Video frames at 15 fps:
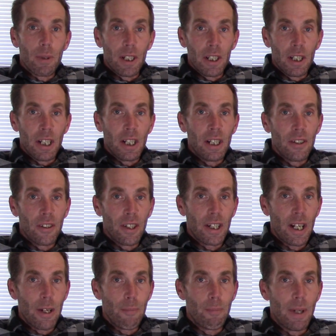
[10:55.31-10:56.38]
pin
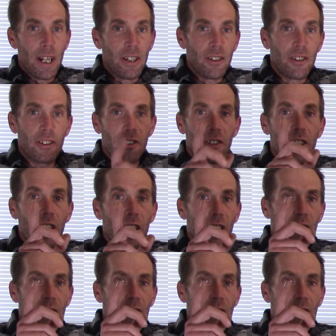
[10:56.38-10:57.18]
that I bent